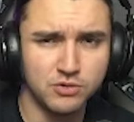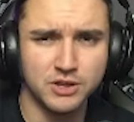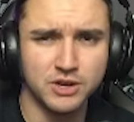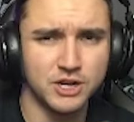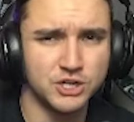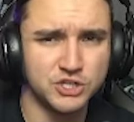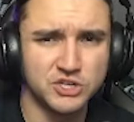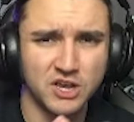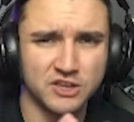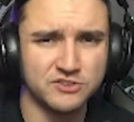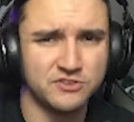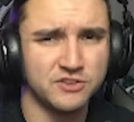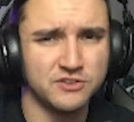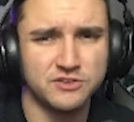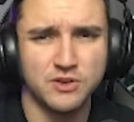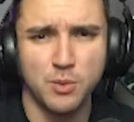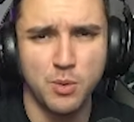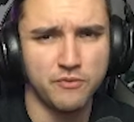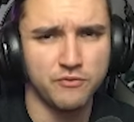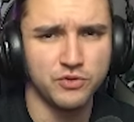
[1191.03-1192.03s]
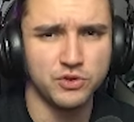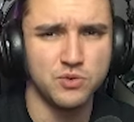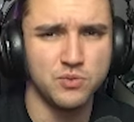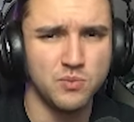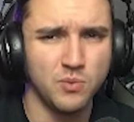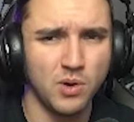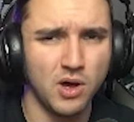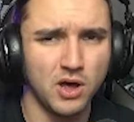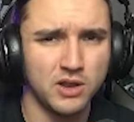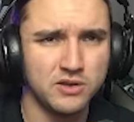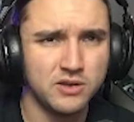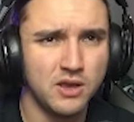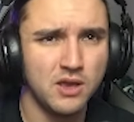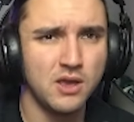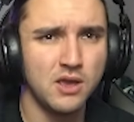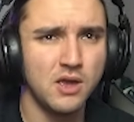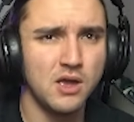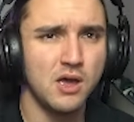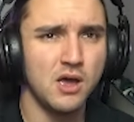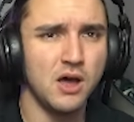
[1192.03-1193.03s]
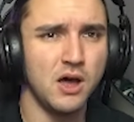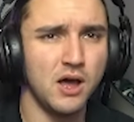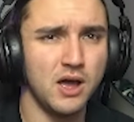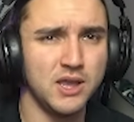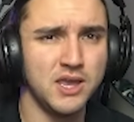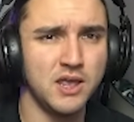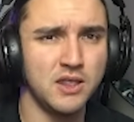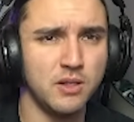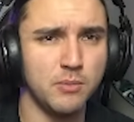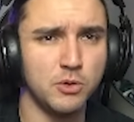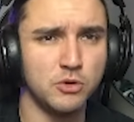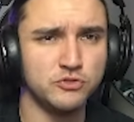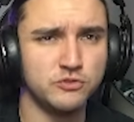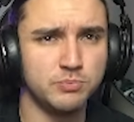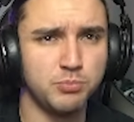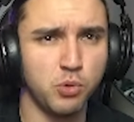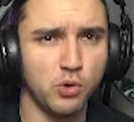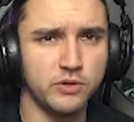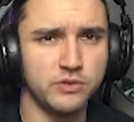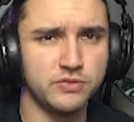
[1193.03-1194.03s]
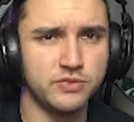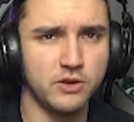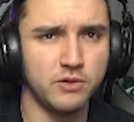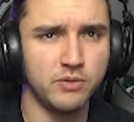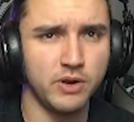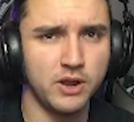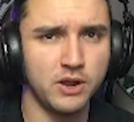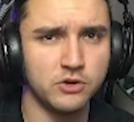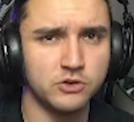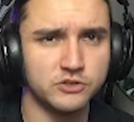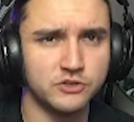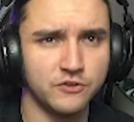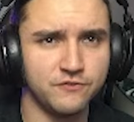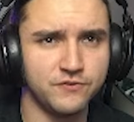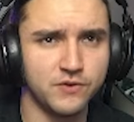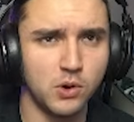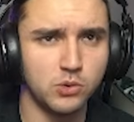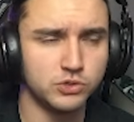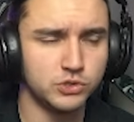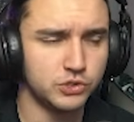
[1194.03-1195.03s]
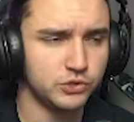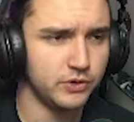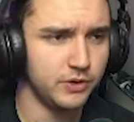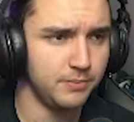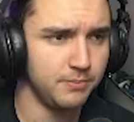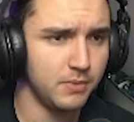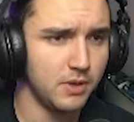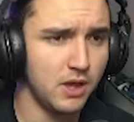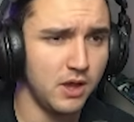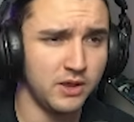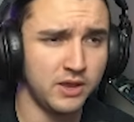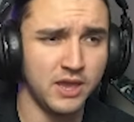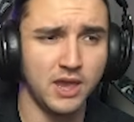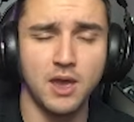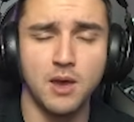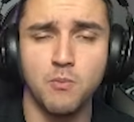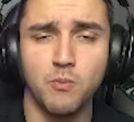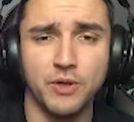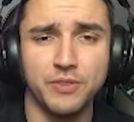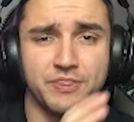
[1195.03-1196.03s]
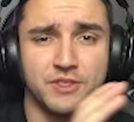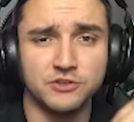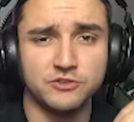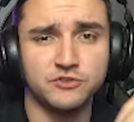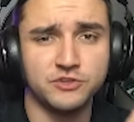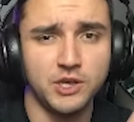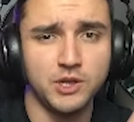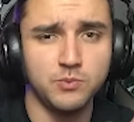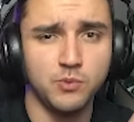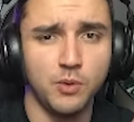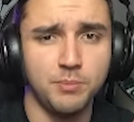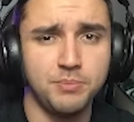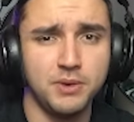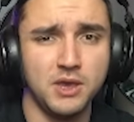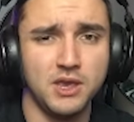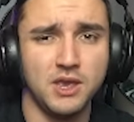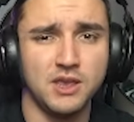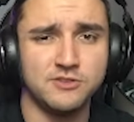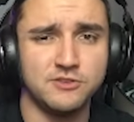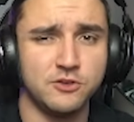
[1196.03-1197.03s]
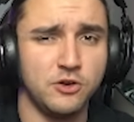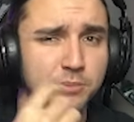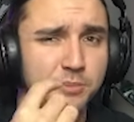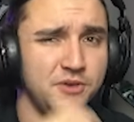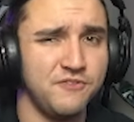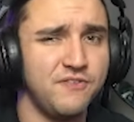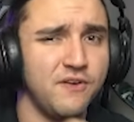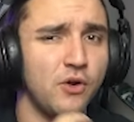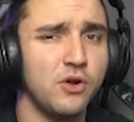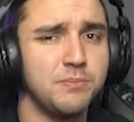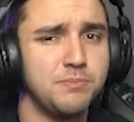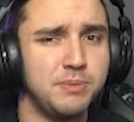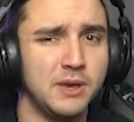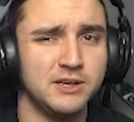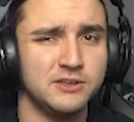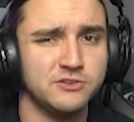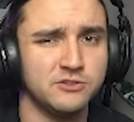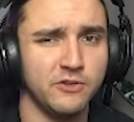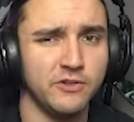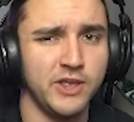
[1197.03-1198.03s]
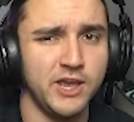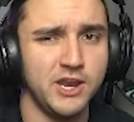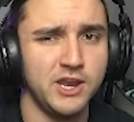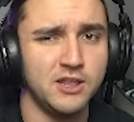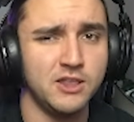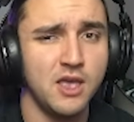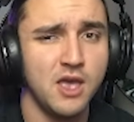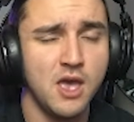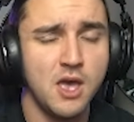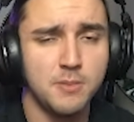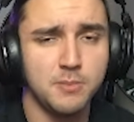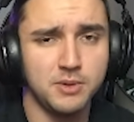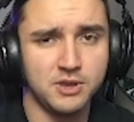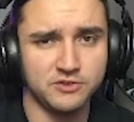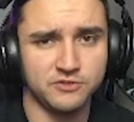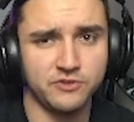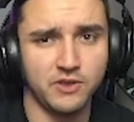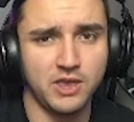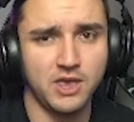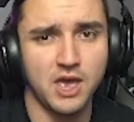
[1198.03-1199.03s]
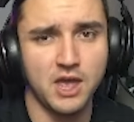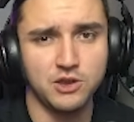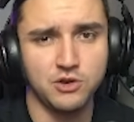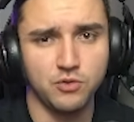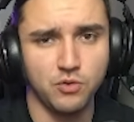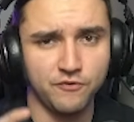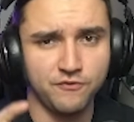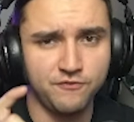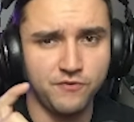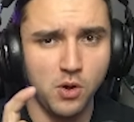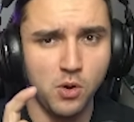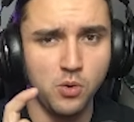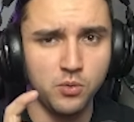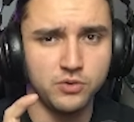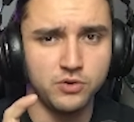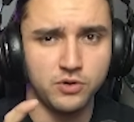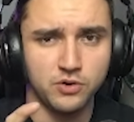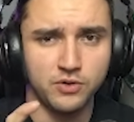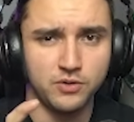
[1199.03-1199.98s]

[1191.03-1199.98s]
you can adjust this however you want. Again, the most important thing right here is the phone stream. Okay, and what this scene will be is it'll be very pixelated because again, your phone